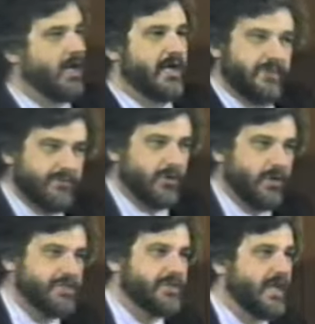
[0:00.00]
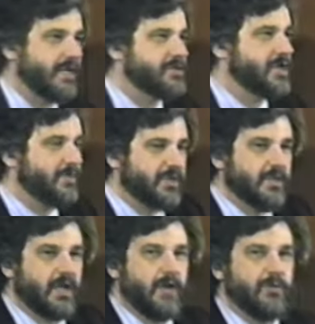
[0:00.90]
a lot of influence. And that
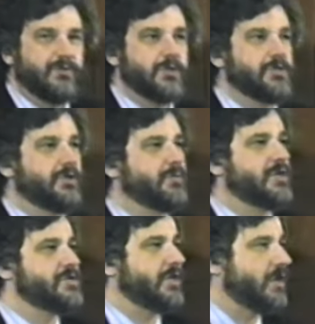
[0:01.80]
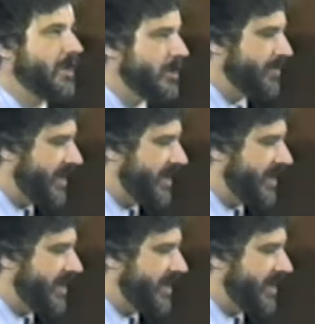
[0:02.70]
statement that I referred to that President Carter